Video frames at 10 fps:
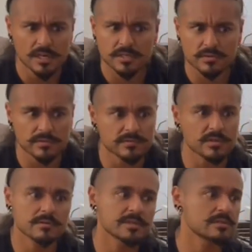sort of
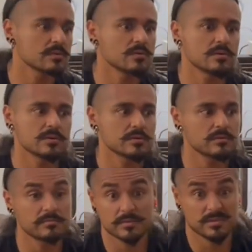tournament,
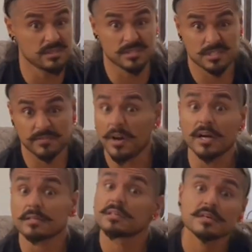or they just fought,